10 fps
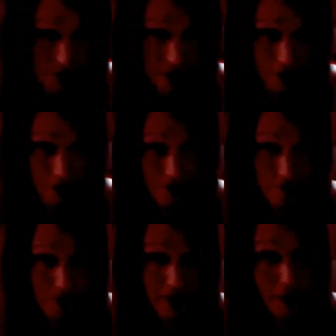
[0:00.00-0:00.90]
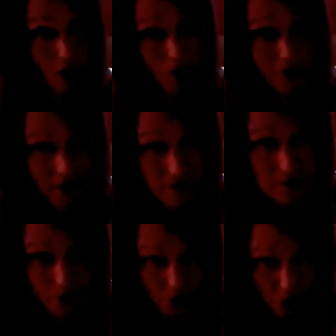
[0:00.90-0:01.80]
tired of being called names
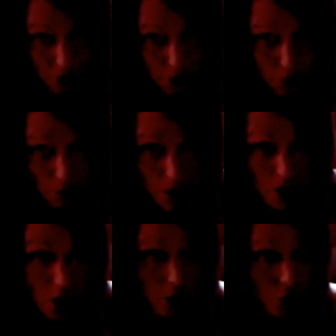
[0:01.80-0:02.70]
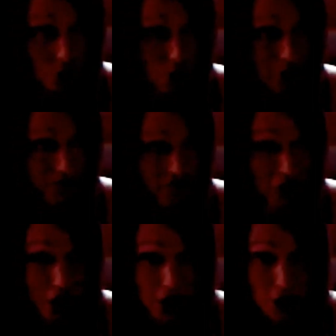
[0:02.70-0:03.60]
by you. You're a
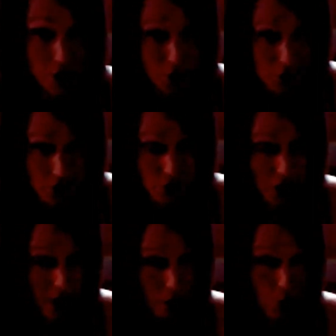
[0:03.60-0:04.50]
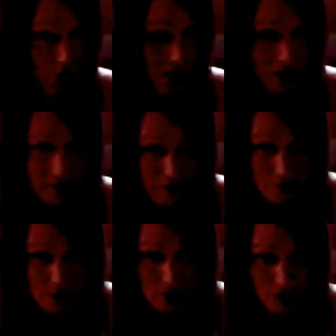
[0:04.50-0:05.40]
fucking loser. I don't want anything else to
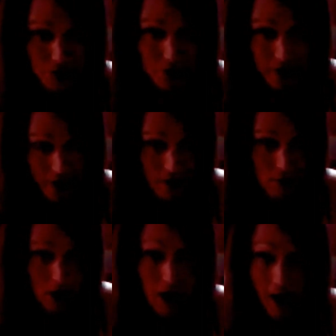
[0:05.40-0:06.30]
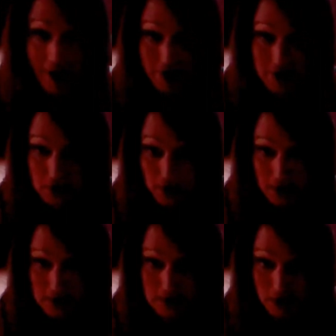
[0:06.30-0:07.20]
do with you. Get out. And that's the
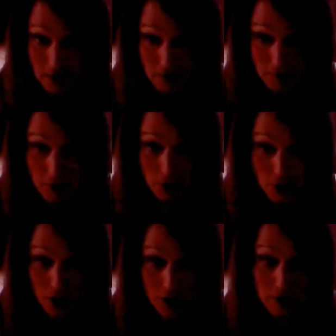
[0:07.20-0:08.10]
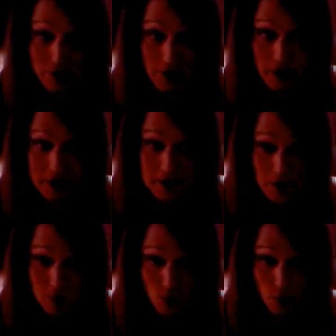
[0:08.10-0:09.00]
last time, except
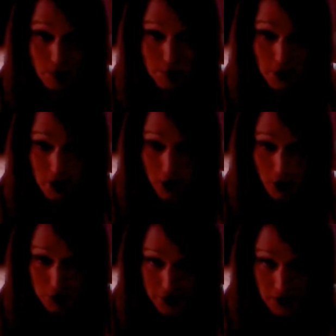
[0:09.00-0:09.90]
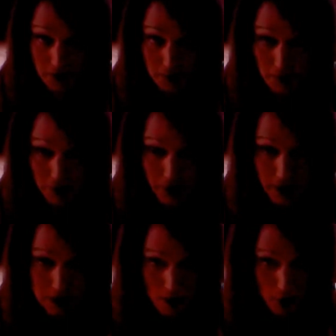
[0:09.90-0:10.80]
one booty call time, that I
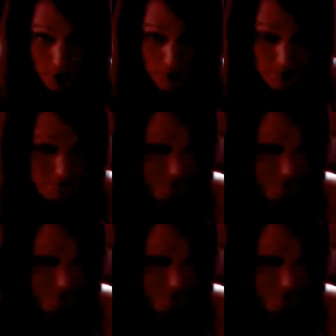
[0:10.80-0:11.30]
saw him.